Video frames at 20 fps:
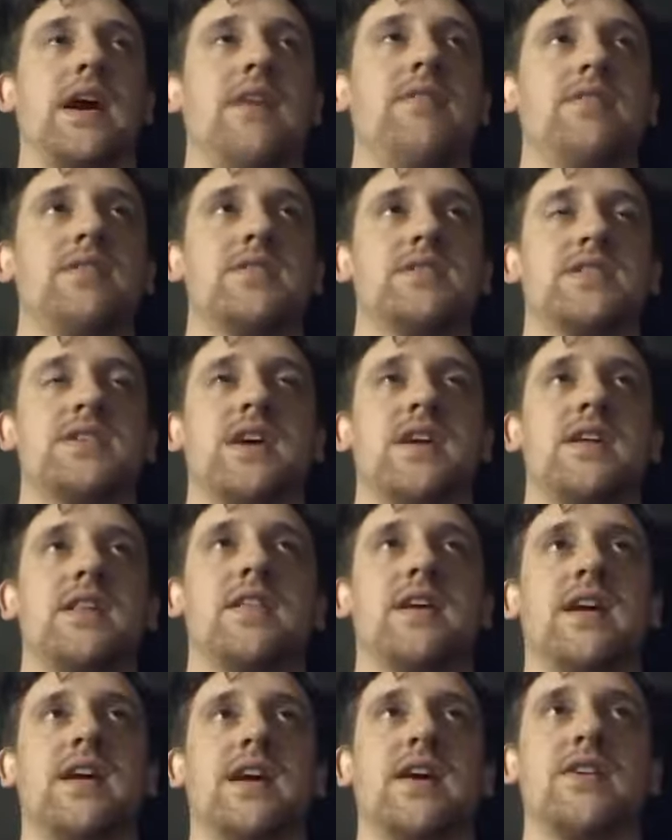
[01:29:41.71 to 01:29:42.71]
i haven't studied
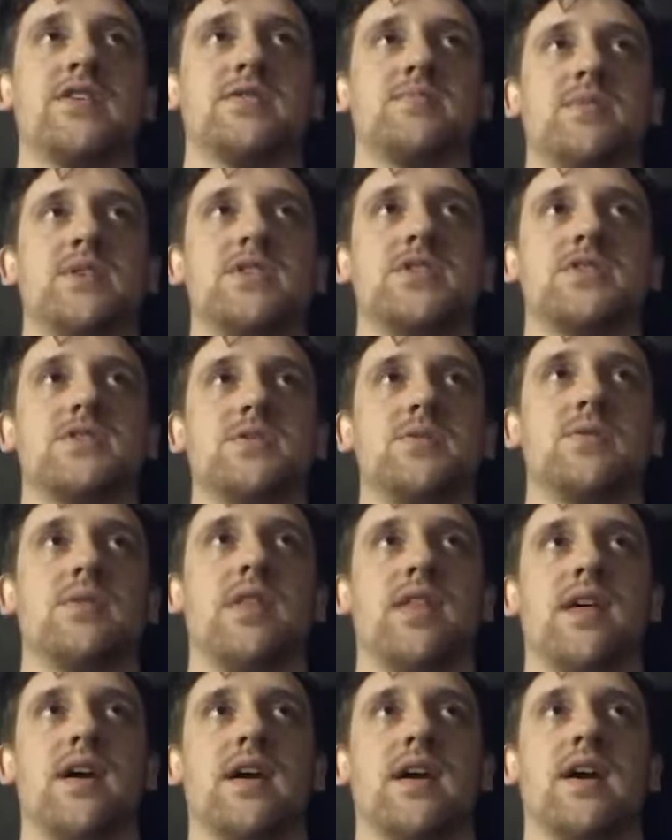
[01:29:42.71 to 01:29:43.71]
that out as much as you would
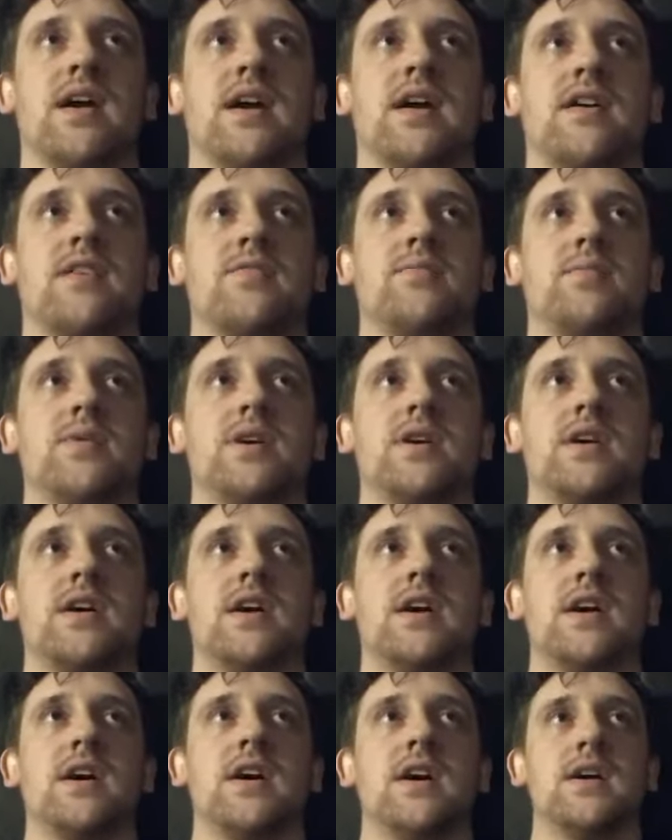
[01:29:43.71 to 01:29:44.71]
think i have but
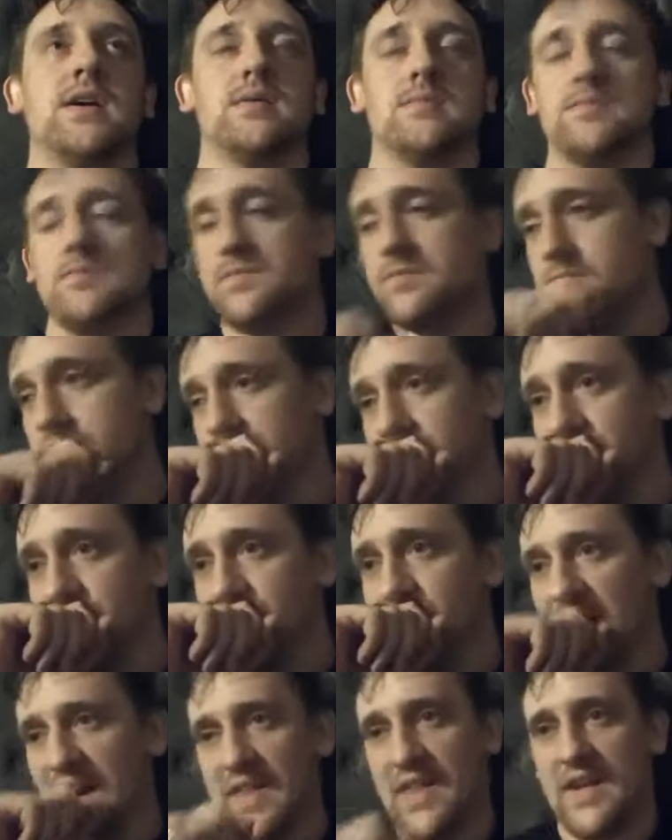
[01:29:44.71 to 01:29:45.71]

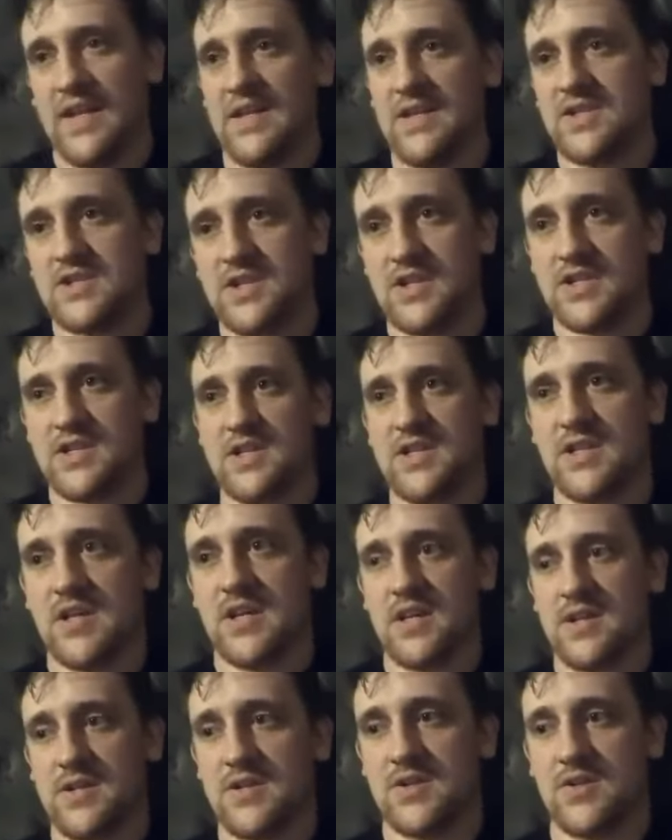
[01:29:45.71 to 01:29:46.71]
I think it's just
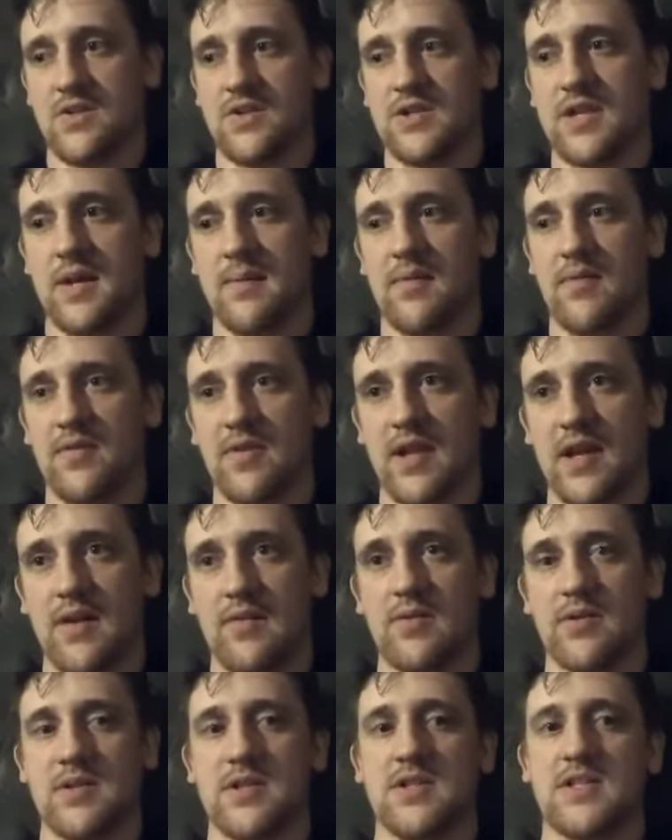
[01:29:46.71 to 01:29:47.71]
a certain type of
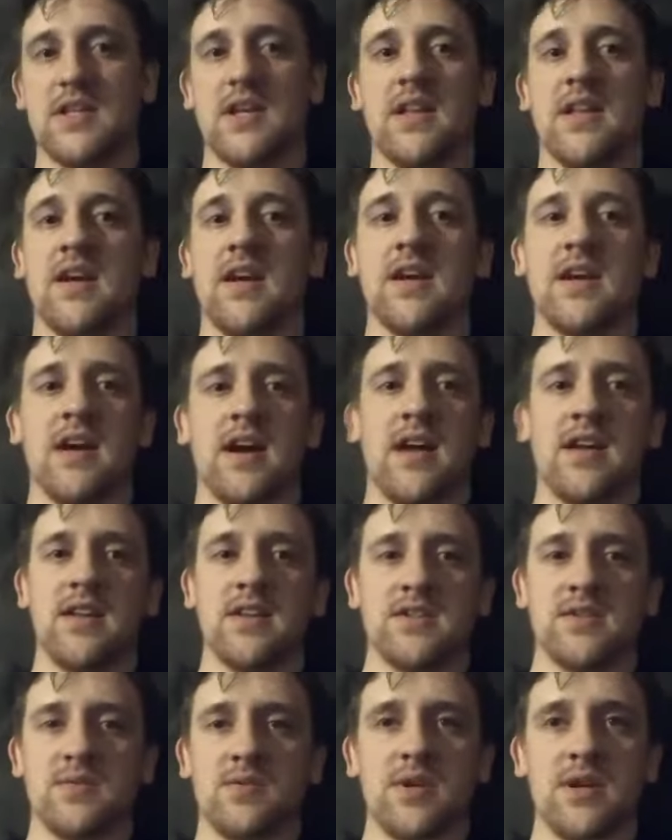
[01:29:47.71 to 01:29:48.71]
language to say like God
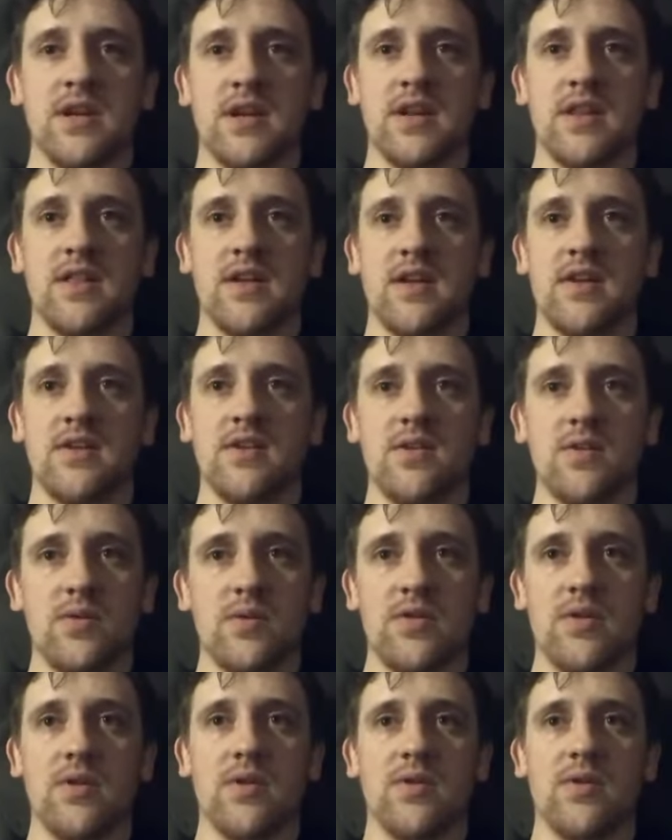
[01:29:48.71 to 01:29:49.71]
doesn't want anything to do
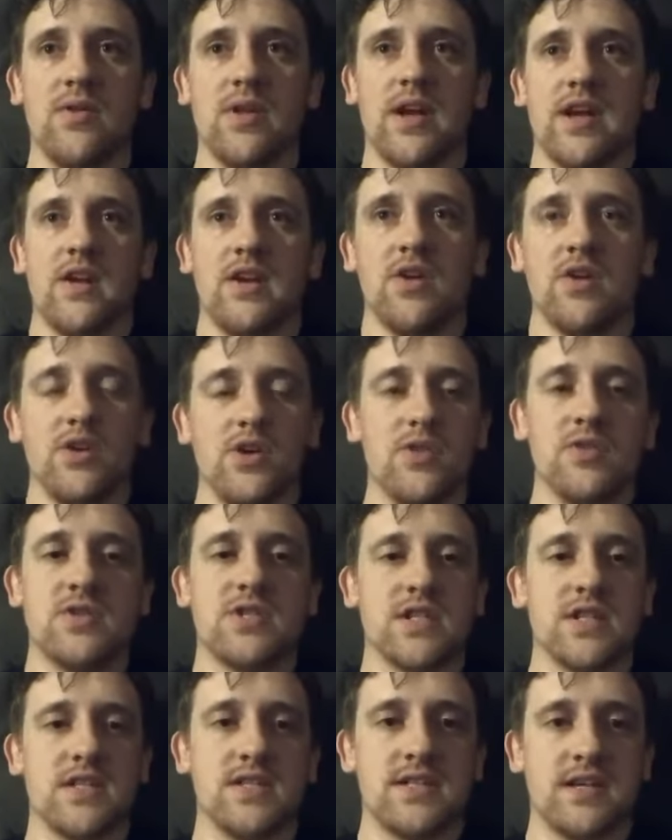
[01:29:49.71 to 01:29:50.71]
with you. Like you're
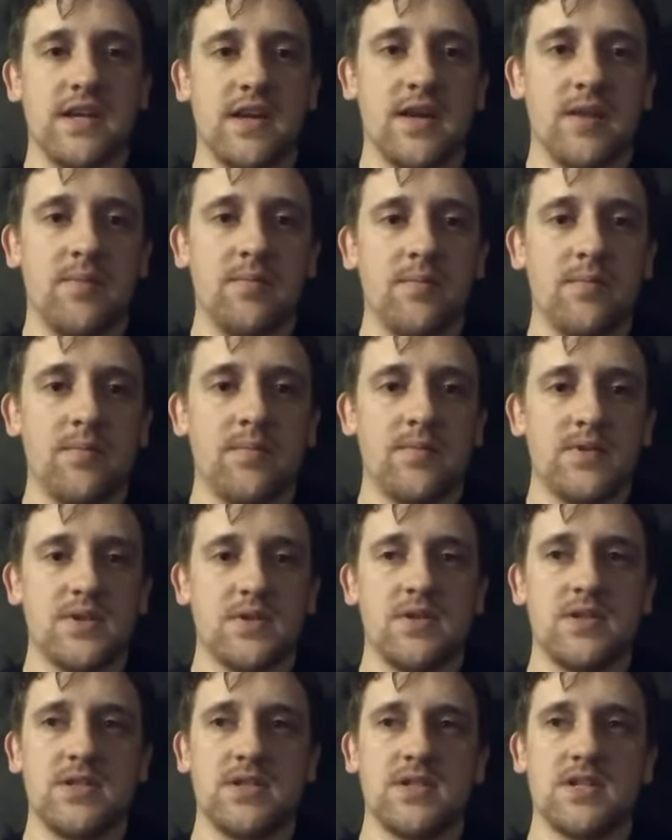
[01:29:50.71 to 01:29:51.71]
useless to him. So
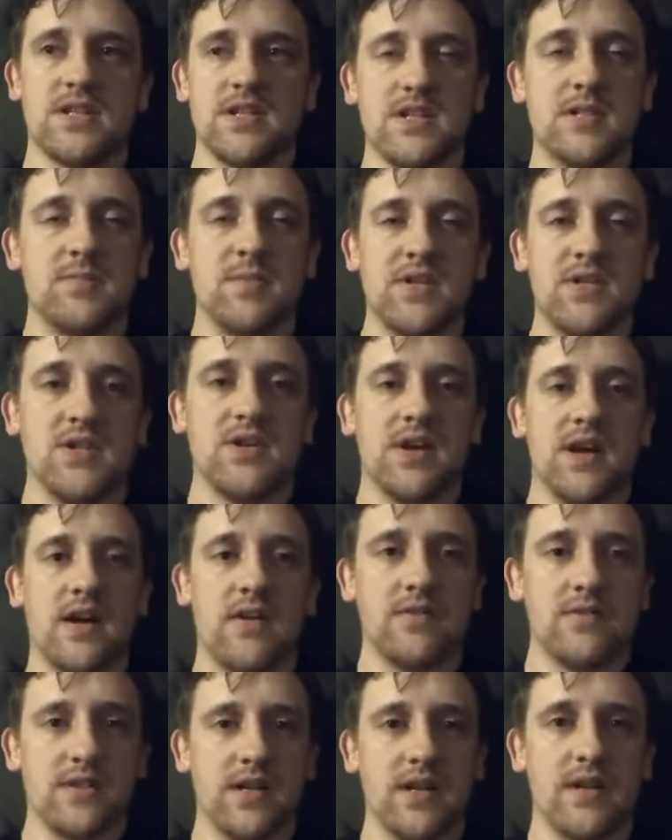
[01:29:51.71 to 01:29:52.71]
he's just going to spit you
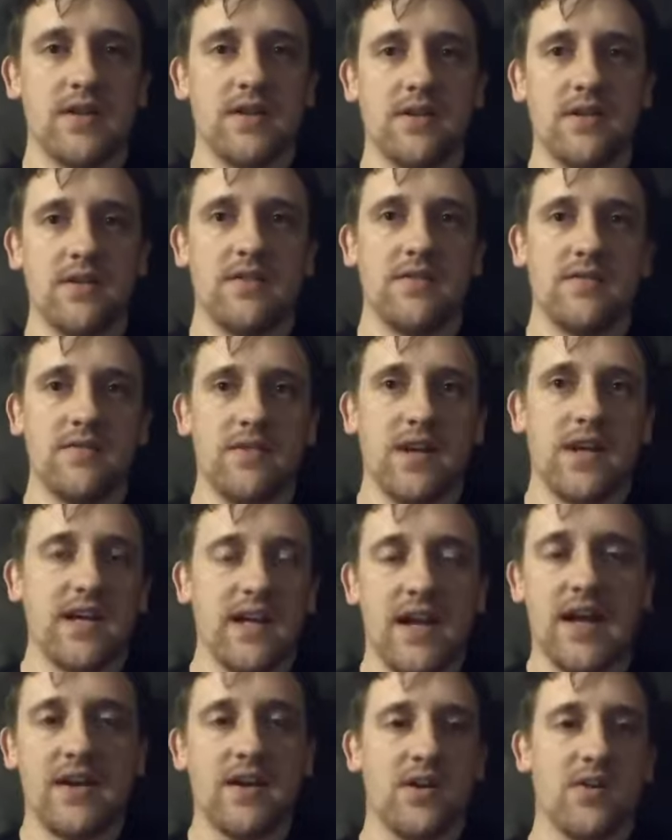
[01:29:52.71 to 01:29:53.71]
out. Like like
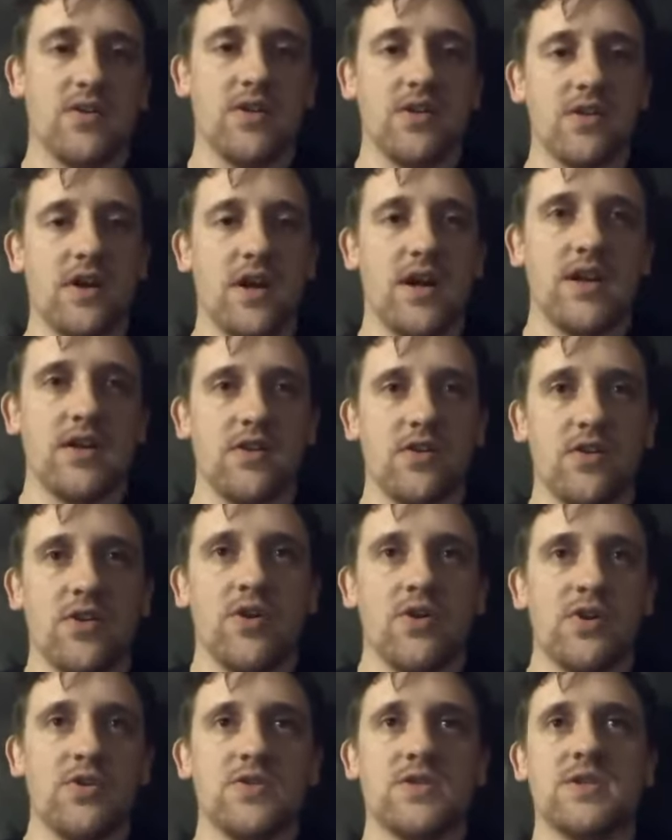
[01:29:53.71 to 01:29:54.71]
get out of here. You're not you're no
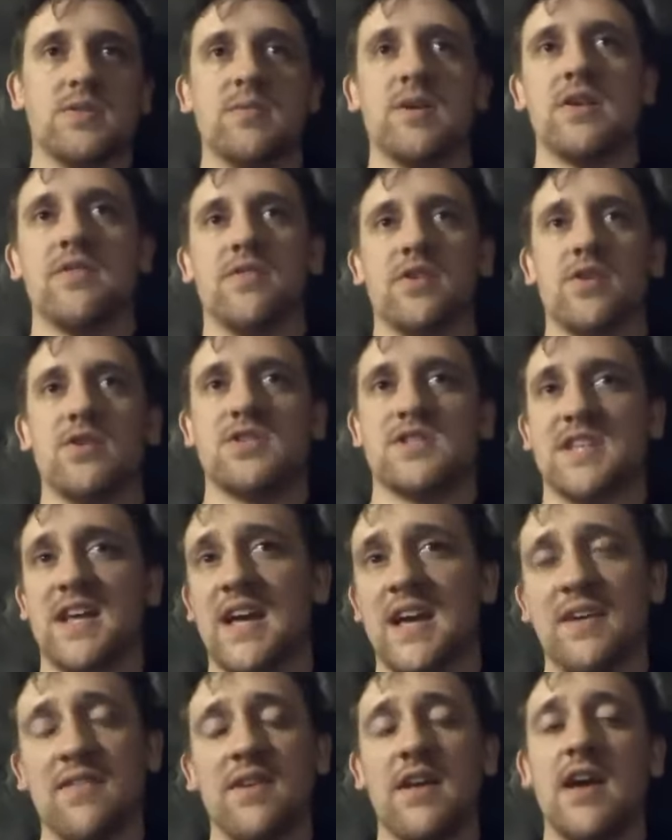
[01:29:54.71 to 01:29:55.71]
use to me. If you're
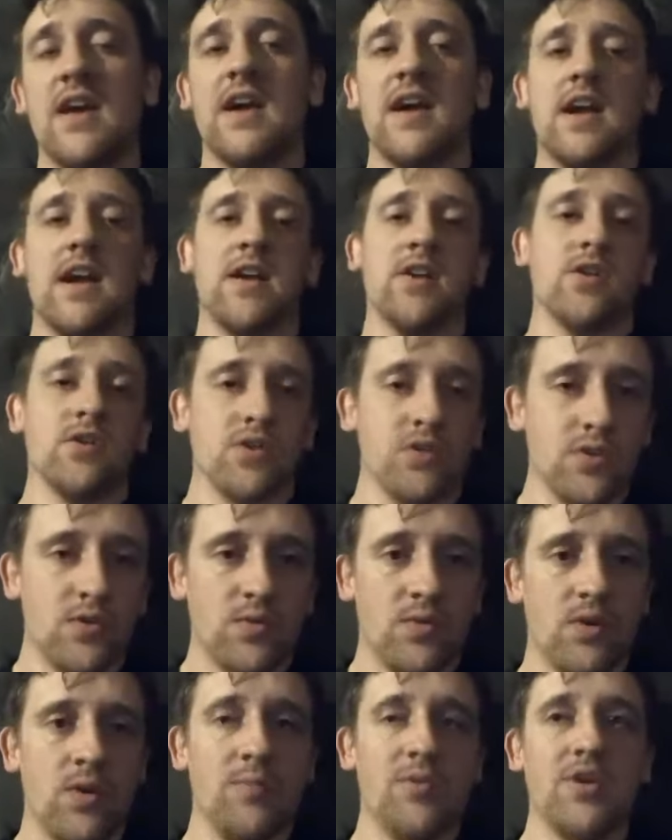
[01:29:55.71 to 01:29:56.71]
saved and you're
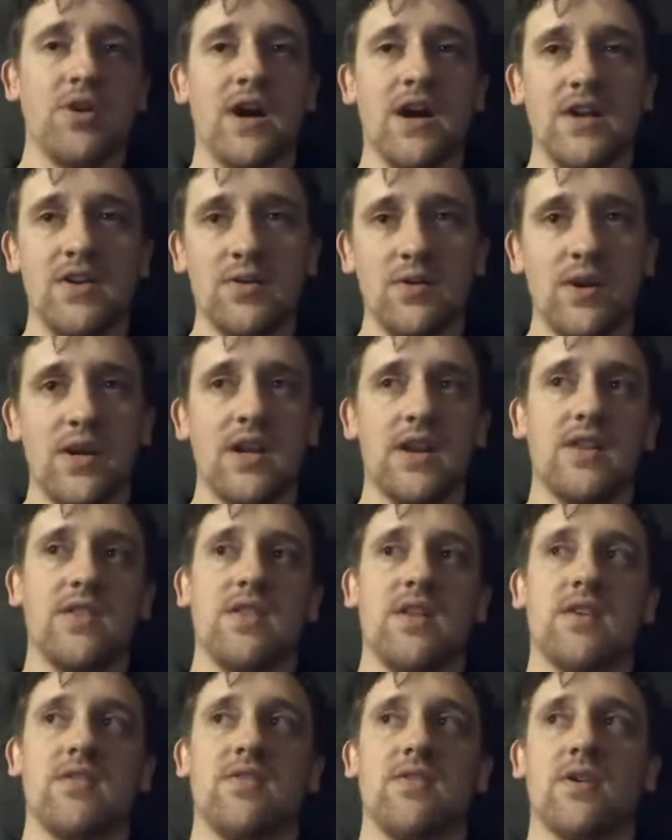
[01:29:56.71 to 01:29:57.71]
lukewarm, you're not doing
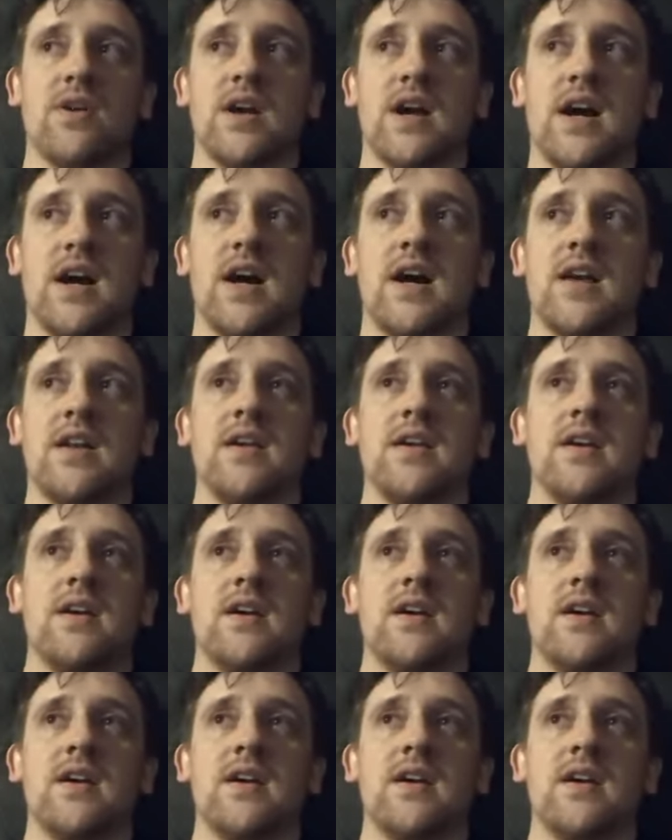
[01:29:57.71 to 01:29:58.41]
anything for God.